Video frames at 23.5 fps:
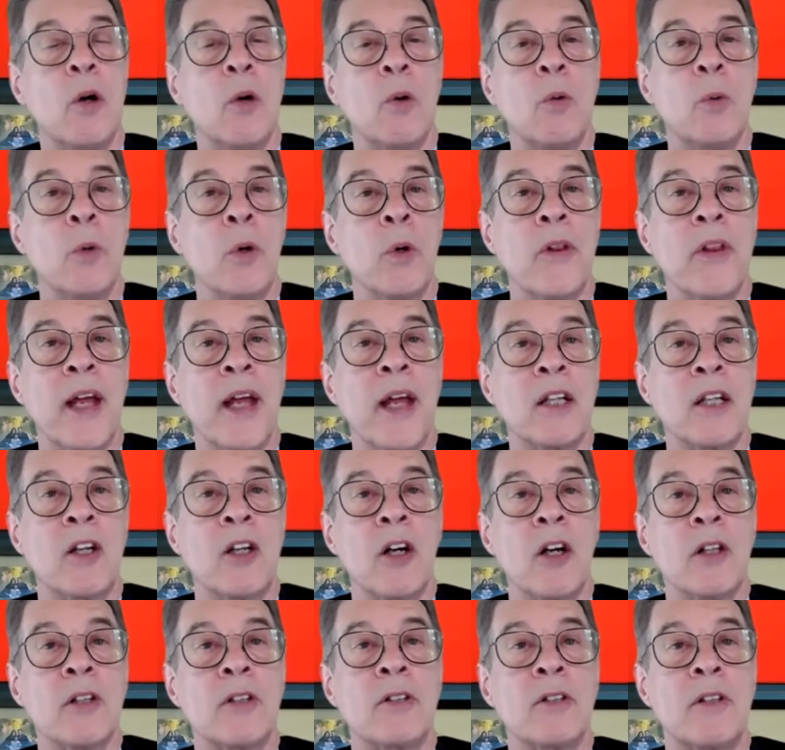Will that
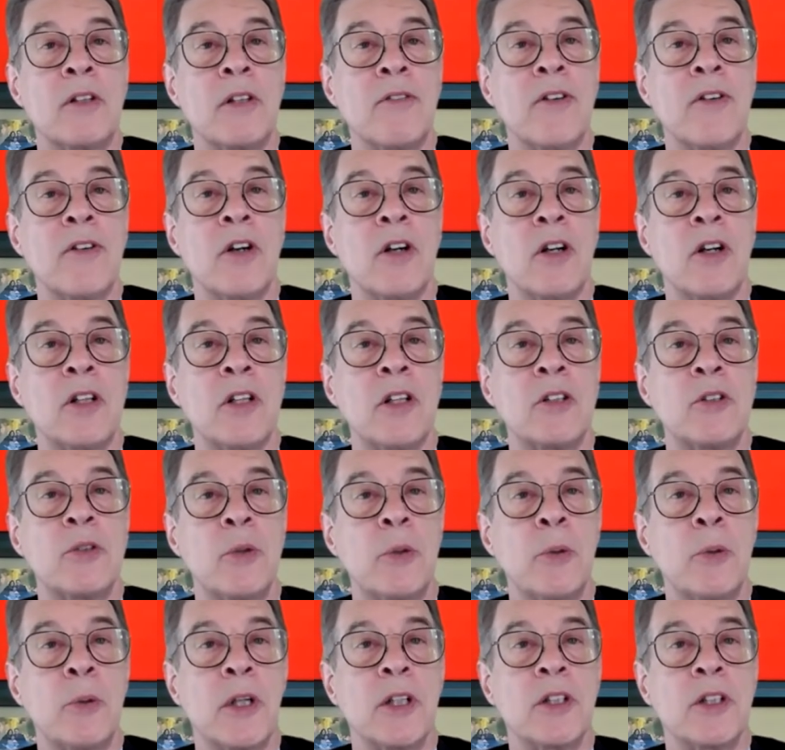cause difficulties with
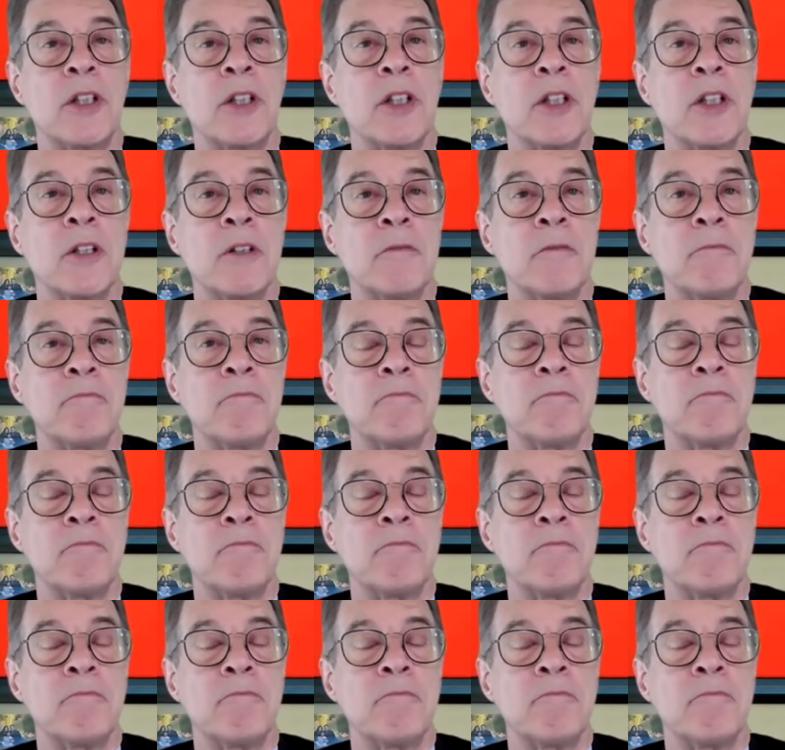Washington?